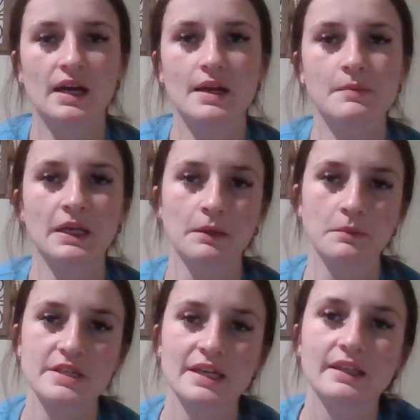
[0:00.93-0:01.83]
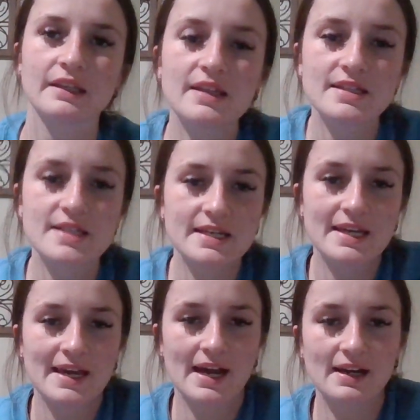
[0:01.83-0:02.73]
Hi, my name is Haley
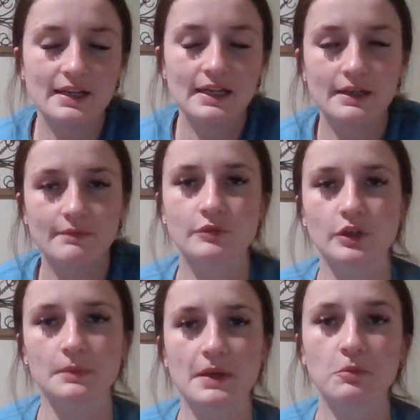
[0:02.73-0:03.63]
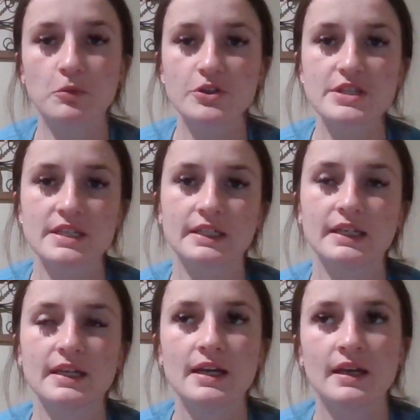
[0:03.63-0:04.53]
Lindsey. I am from Elmore
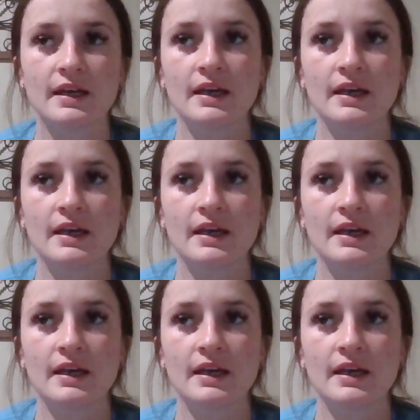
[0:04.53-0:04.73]
City.